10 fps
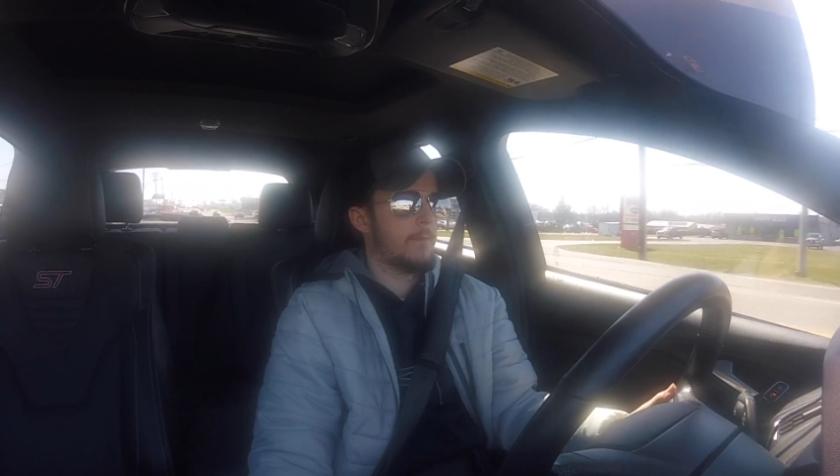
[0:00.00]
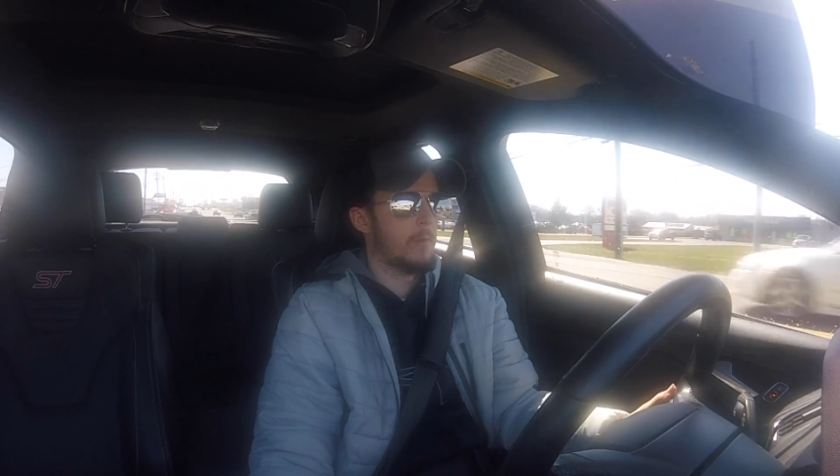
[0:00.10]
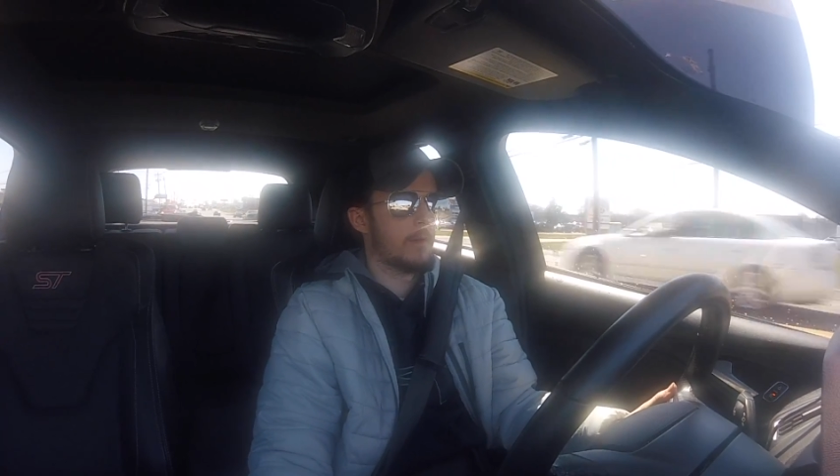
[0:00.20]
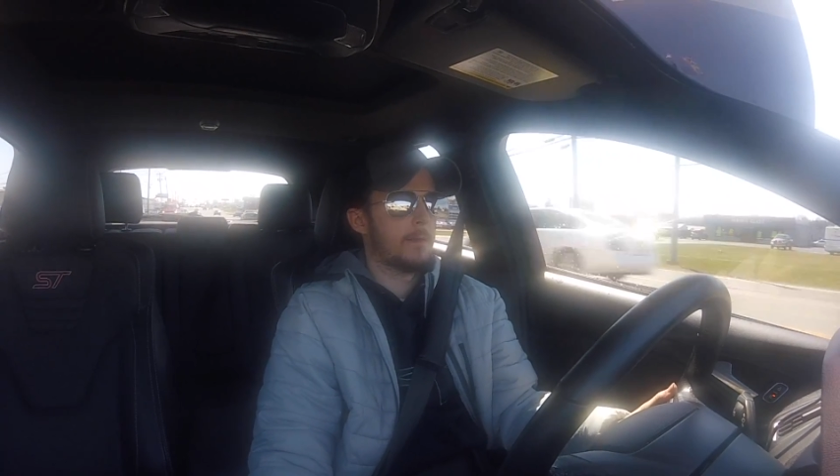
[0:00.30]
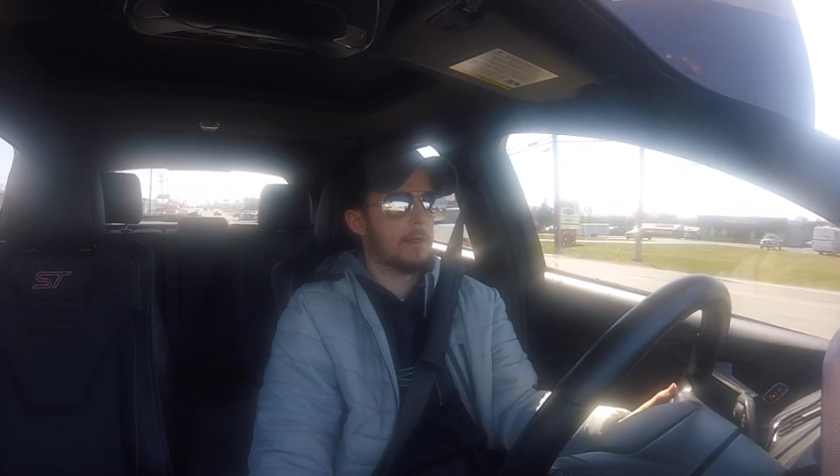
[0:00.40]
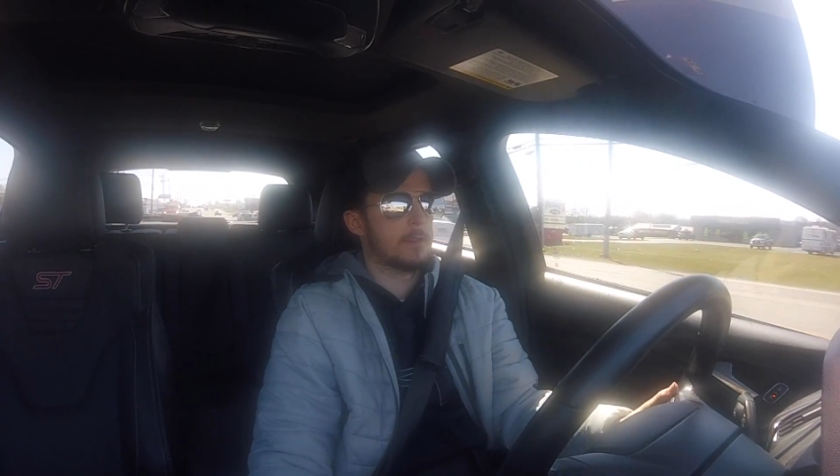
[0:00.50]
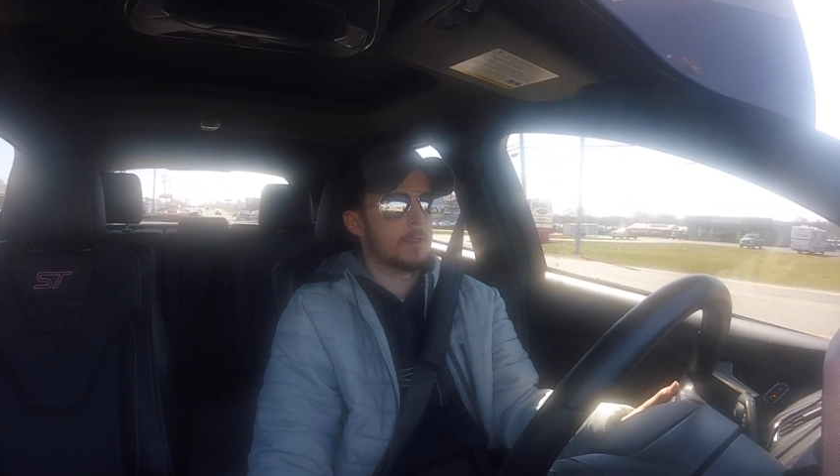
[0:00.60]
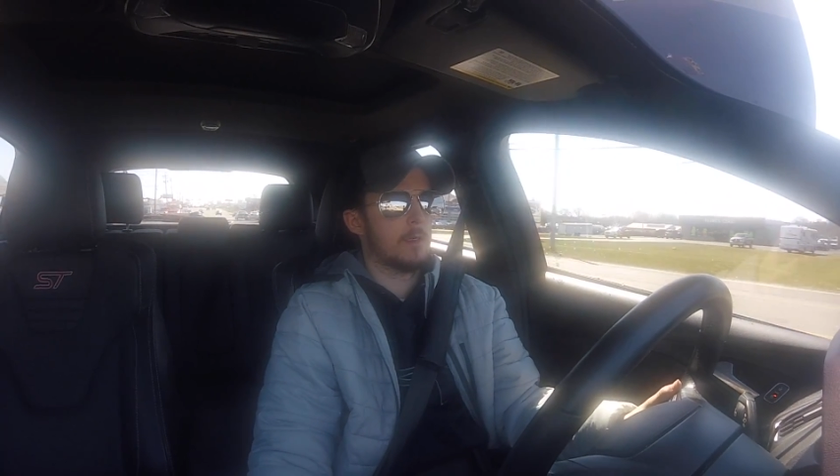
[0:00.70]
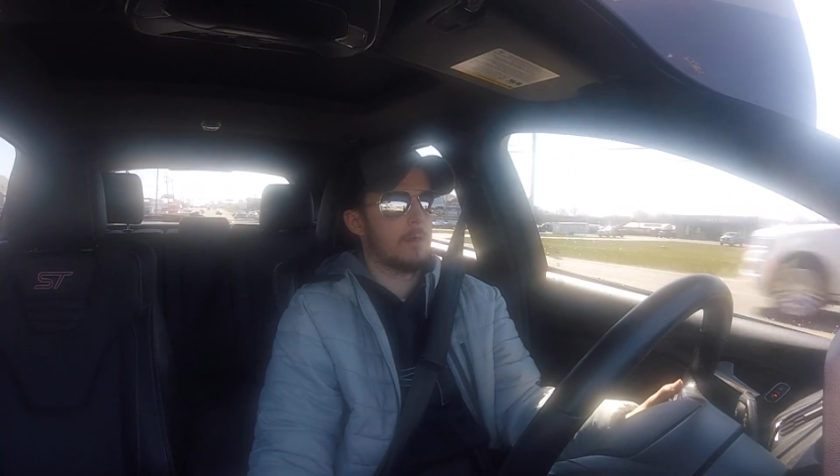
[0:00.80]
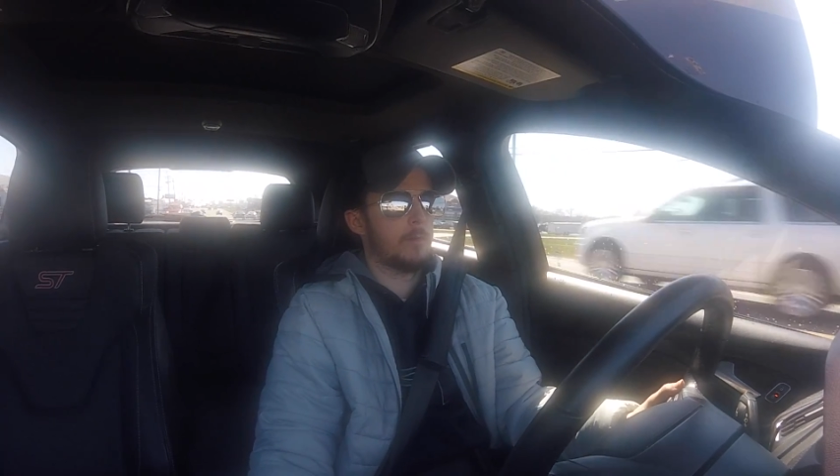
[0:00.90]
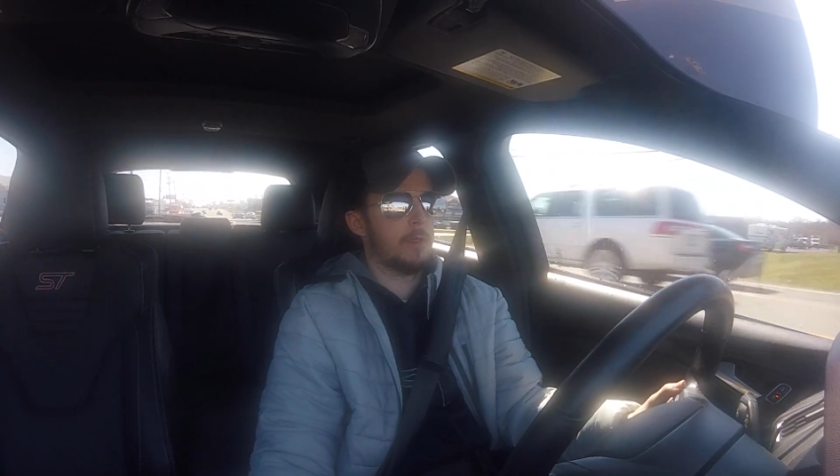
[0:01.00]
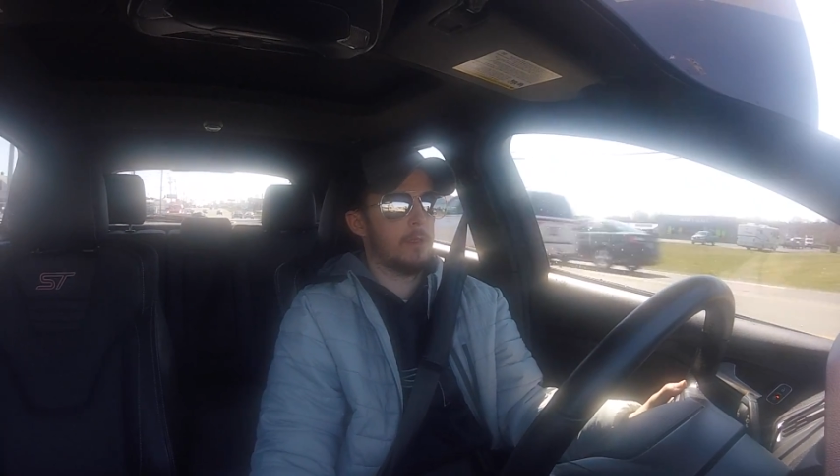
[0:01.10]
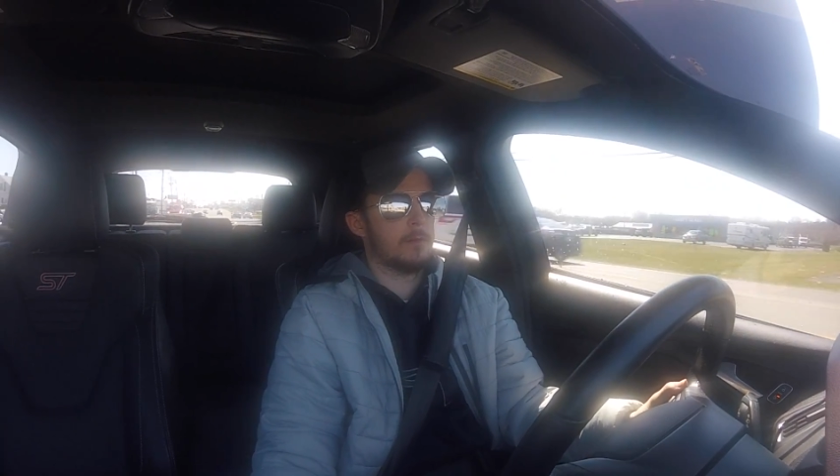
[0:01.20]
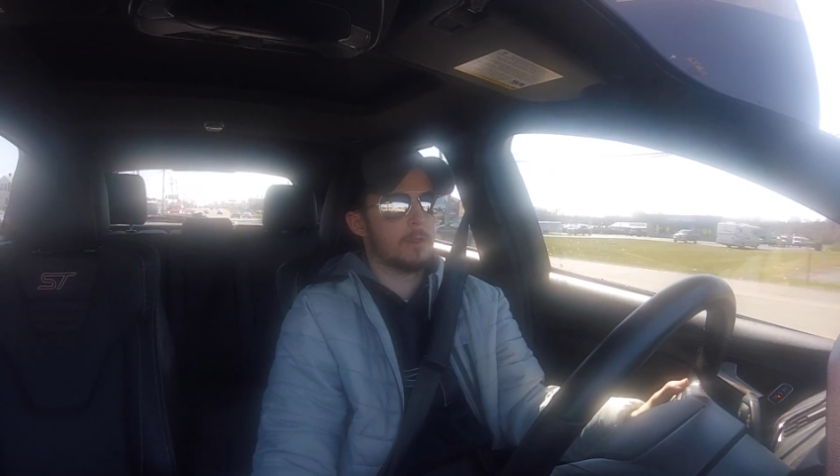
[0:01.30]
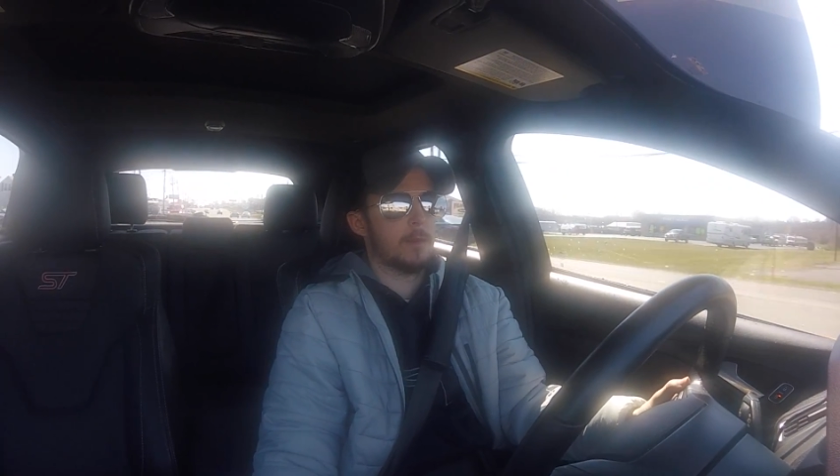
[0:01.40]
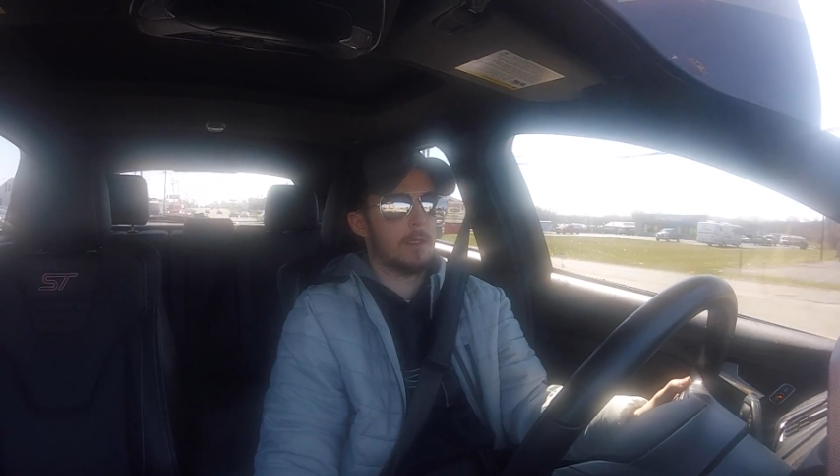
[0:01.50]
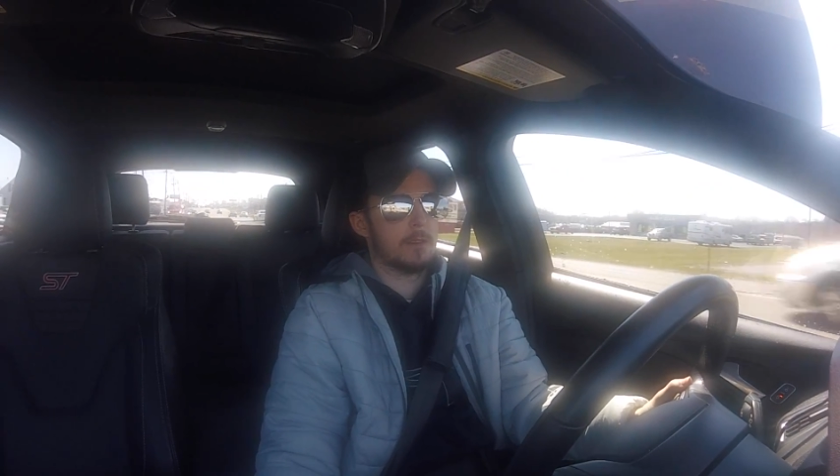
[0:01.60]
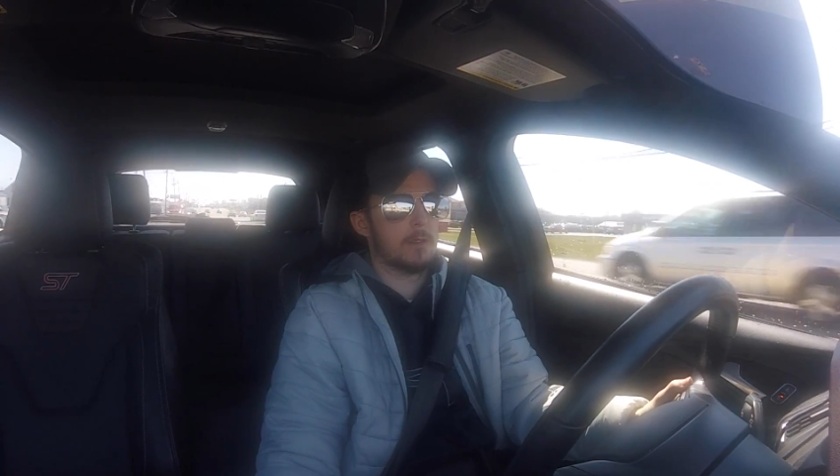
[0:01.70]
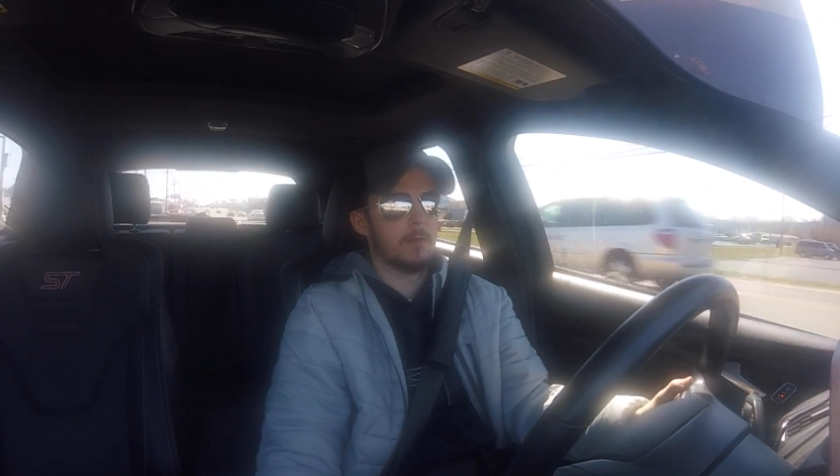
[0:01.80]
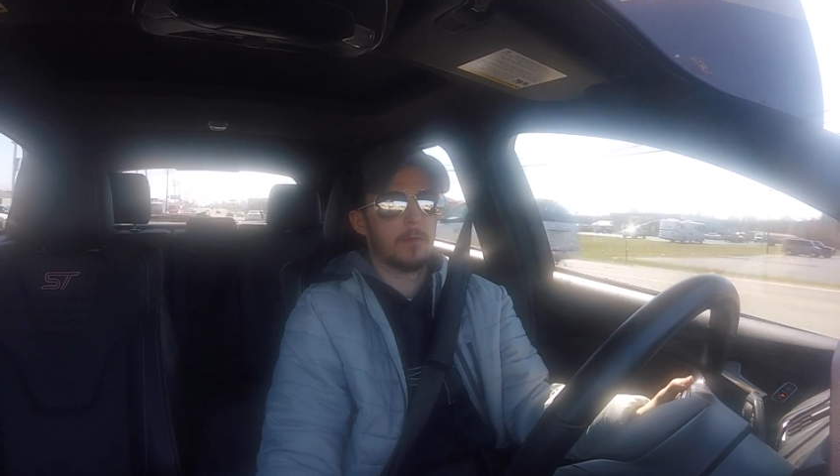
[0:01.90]
4,000 RPMs,
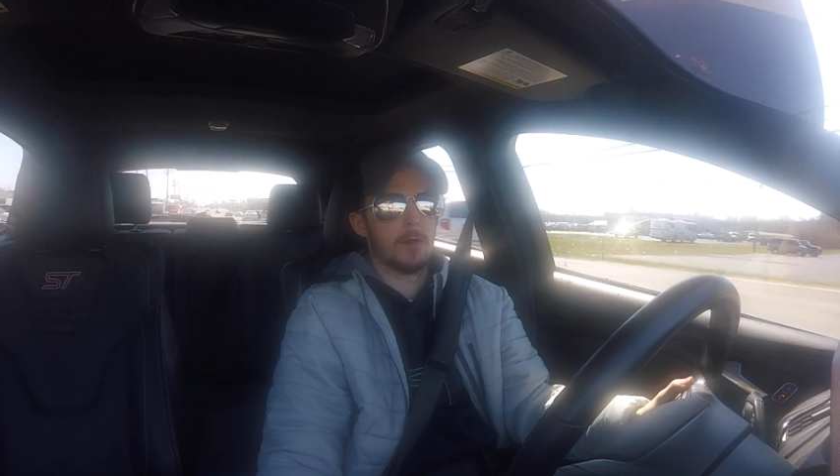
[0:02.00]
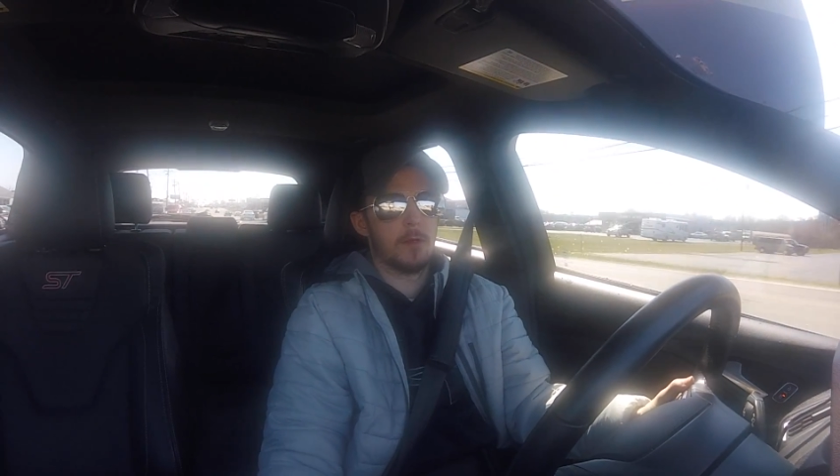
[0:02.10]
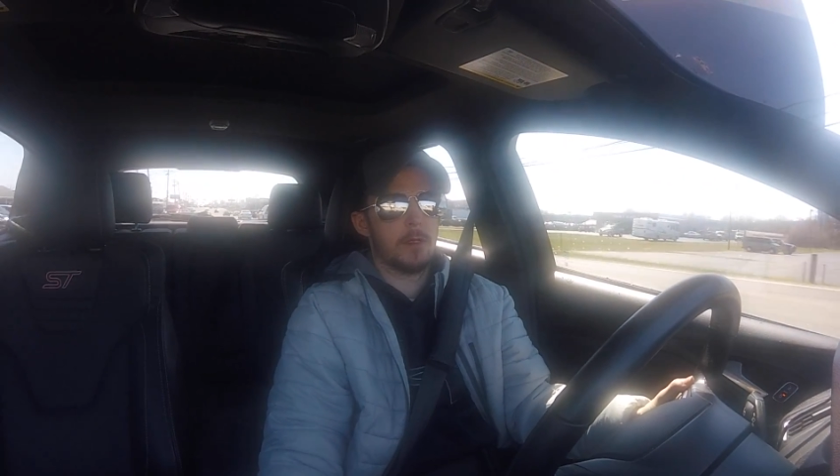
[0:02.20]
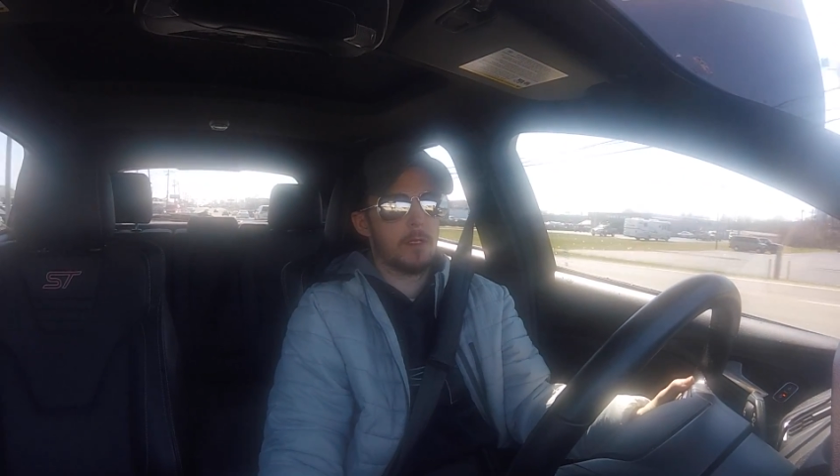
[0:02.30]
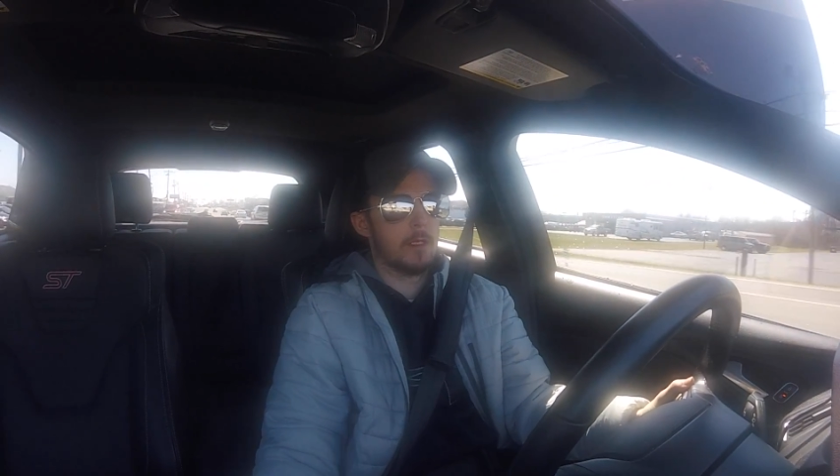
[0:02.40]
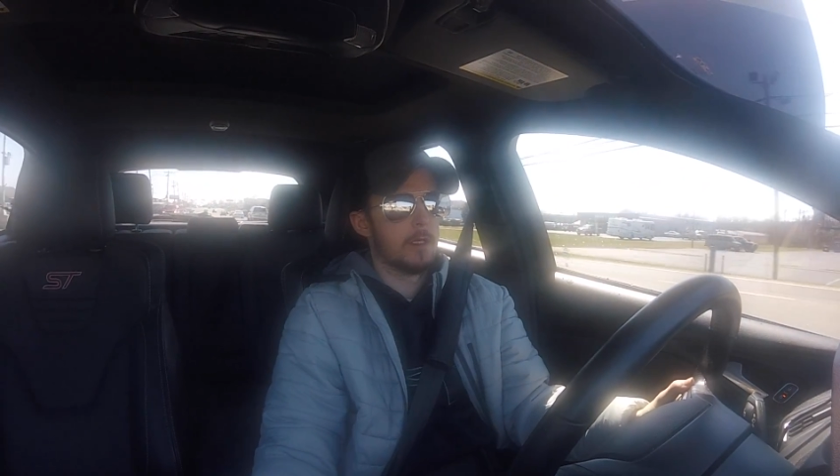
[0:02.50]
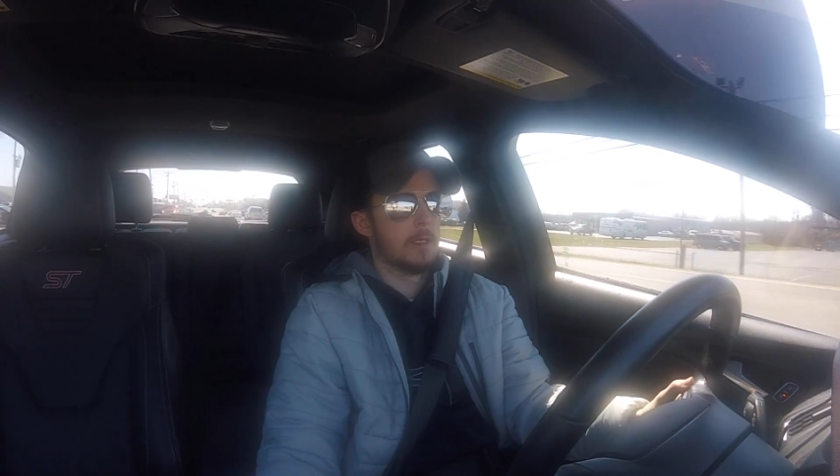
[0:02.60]
about 230.